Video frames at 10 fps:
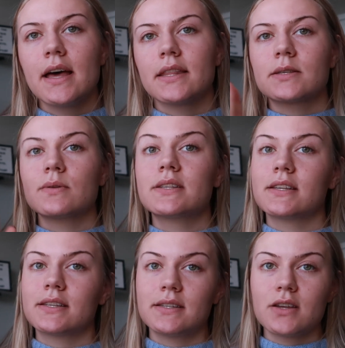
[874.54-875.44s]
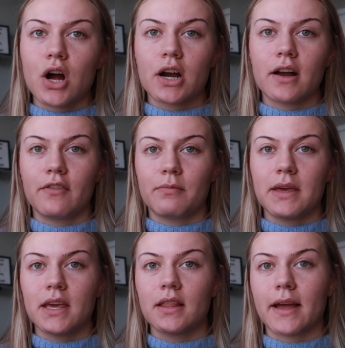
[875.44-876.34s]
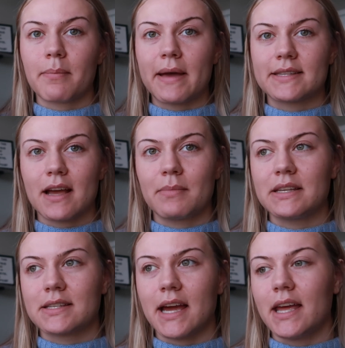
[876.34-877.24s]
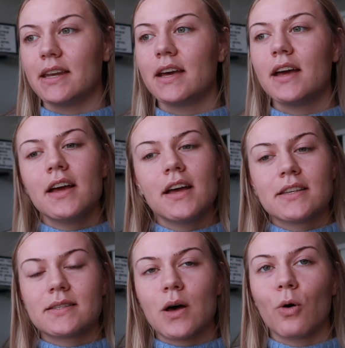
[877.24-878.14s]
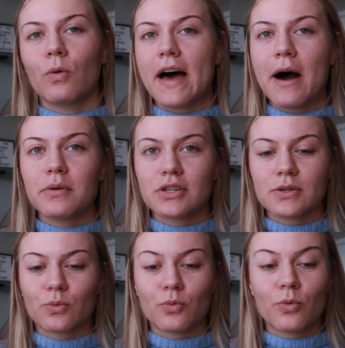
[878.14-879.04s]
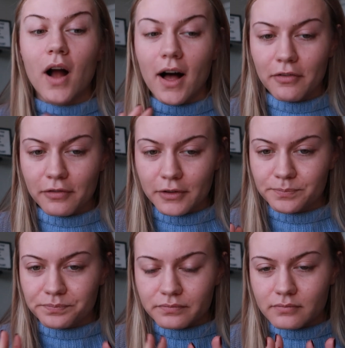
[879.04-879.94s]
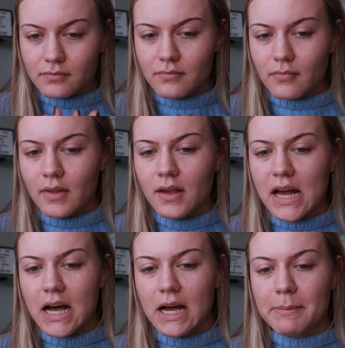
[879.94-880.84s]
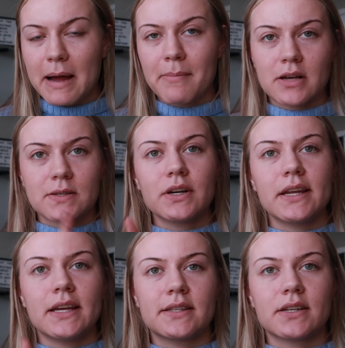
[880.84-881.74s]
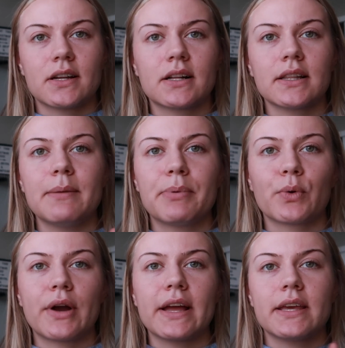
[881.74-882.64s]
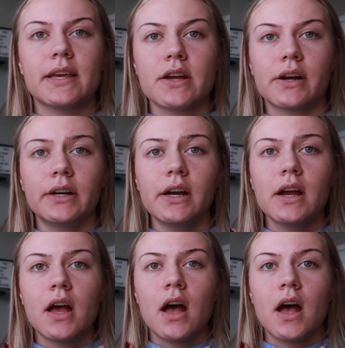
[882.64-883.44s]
This was the start of me like messing up my skin. So that was just rough. I'm also going to insert a clip right here